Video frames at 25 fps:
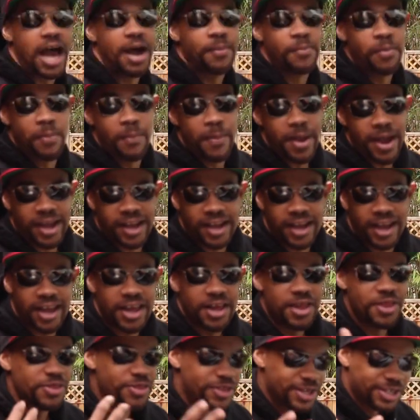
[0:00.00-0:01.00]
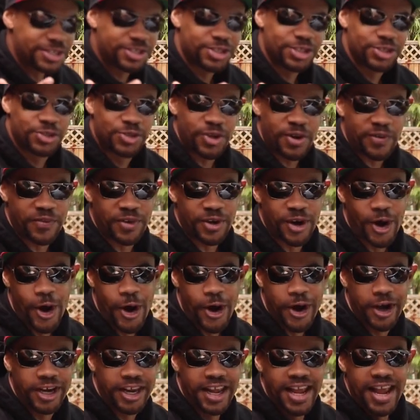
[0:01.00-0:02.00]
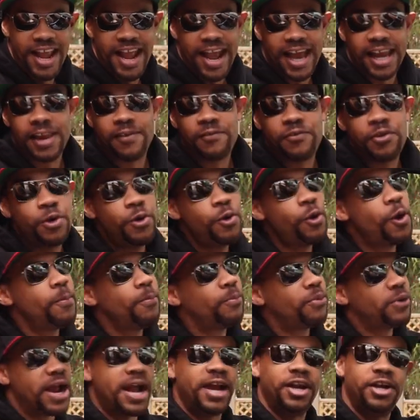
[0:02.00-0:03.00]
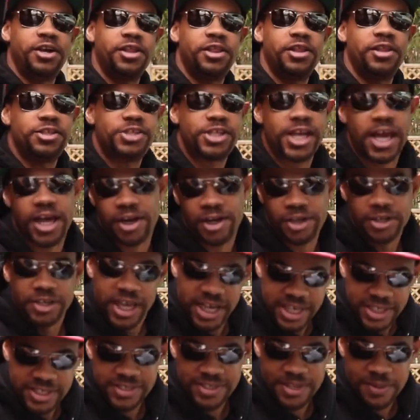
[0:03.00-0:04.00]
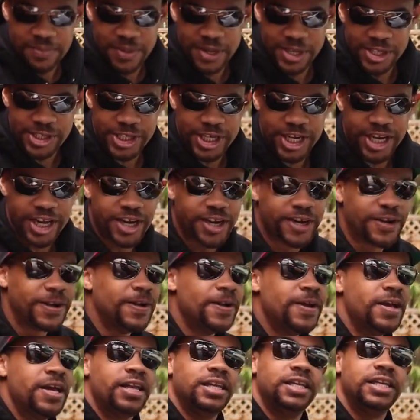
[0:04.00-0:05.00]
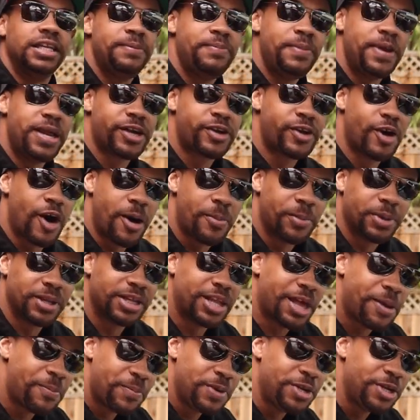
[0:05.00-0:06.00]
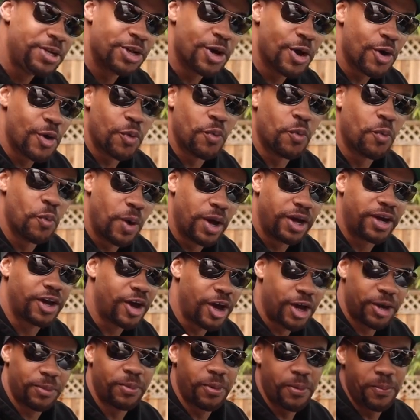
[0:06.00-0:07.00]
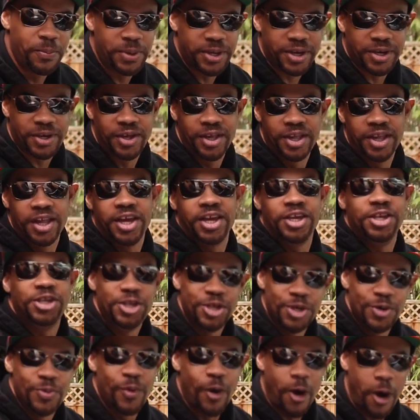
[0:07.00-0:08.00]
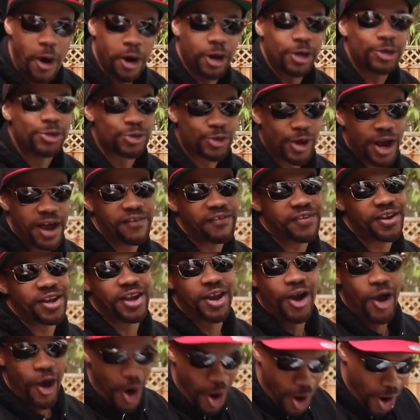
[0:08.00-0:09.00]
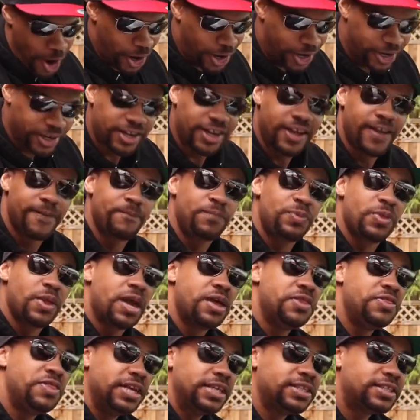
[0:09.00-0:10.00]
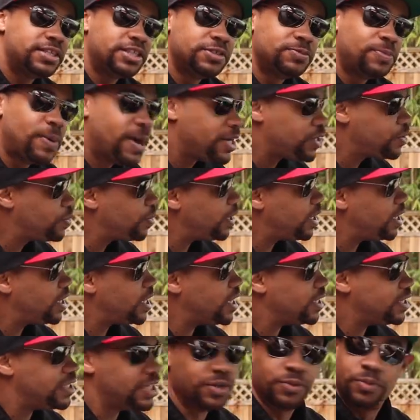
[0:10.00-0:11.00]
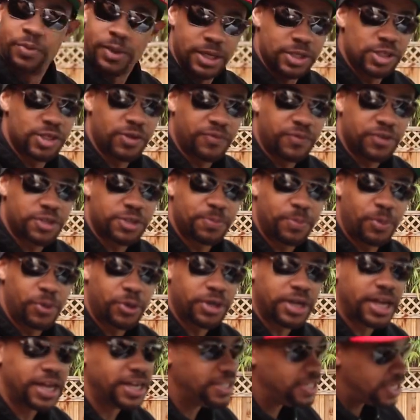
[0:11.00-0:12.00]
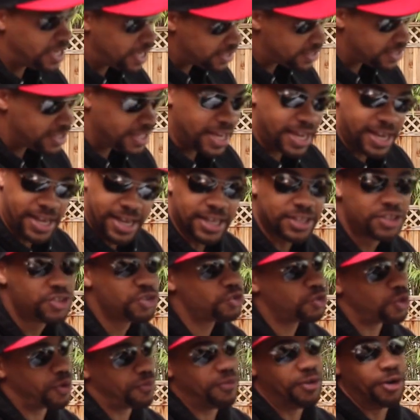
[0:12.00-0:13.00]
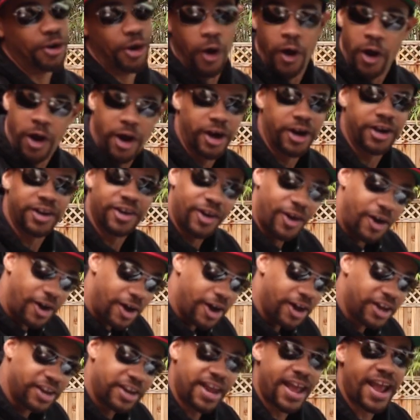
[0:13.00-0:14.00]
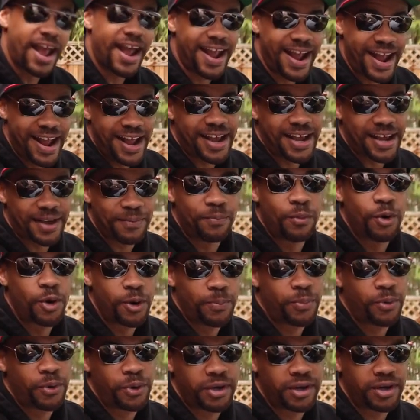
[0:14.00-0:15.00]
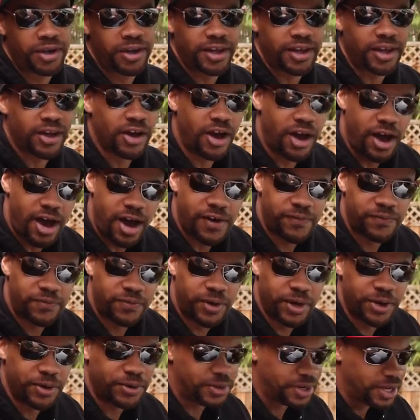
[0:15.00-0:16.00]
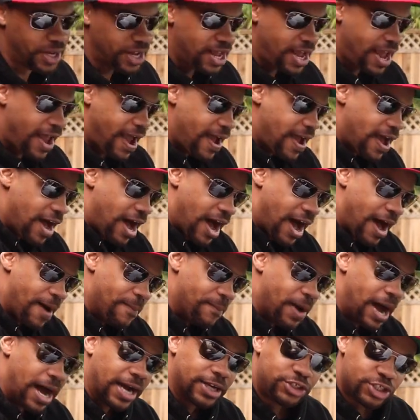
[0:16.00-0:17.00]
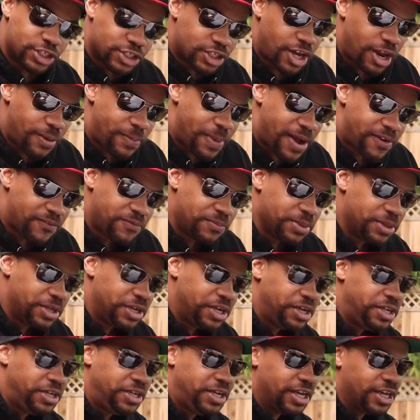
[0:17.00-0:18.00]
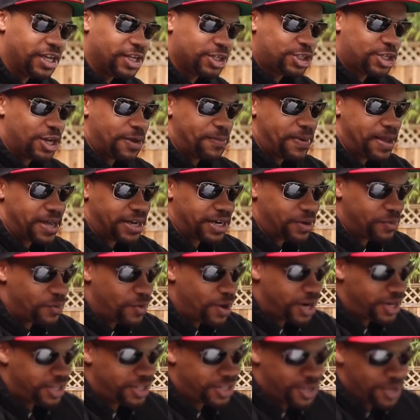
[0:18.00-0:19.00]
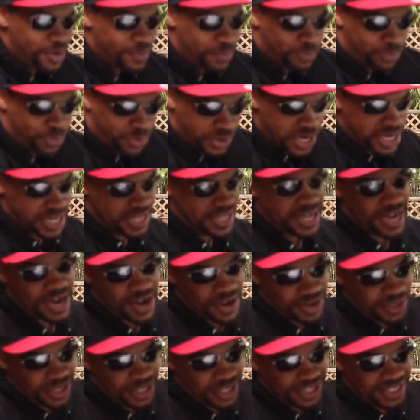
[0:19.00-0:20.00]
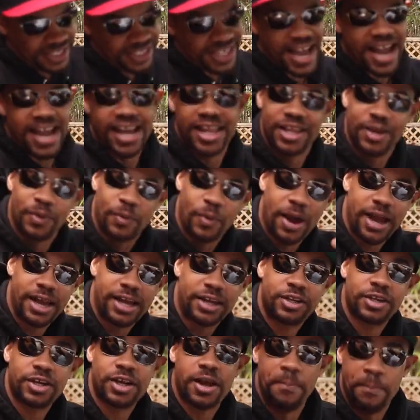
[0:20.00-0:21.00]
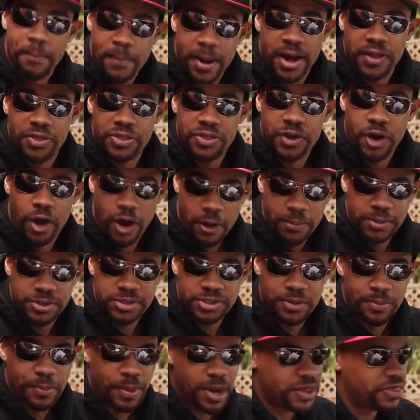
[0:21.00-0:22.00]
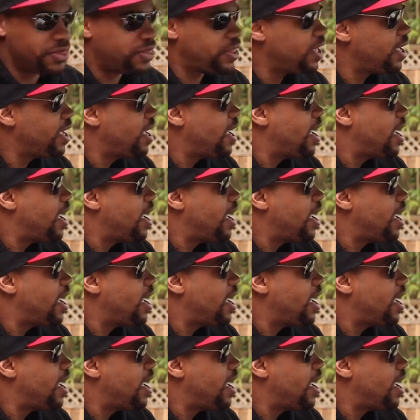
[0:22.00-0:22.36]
I'm Emeka. This is Driven Hard. And if you are brand new to the channel, nice to meet you here. Leave me a comment. Let me know what automobile you are driving hard. This is my 2019 Range Rover Sport. And yes, it gets driven hard on and more importantly, off-road. I just got back from the dealership and I wanted to break down exactly why it took a month, almost a month.